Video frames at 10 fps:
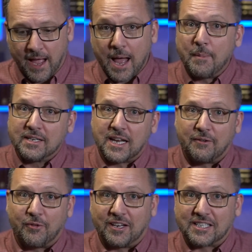I'm
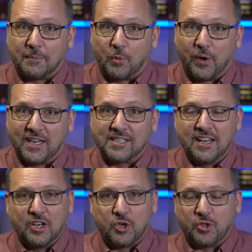excited for the next couple of weeks.
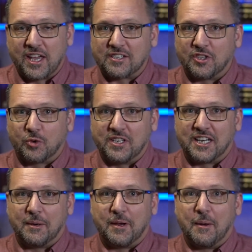2003 is
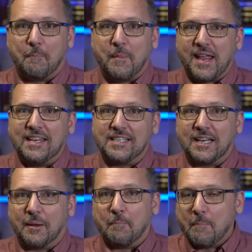going to be an
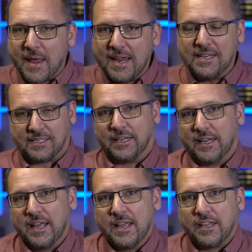amazing,
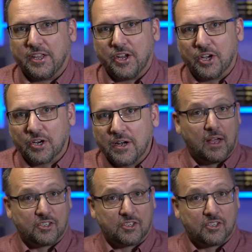amazing year.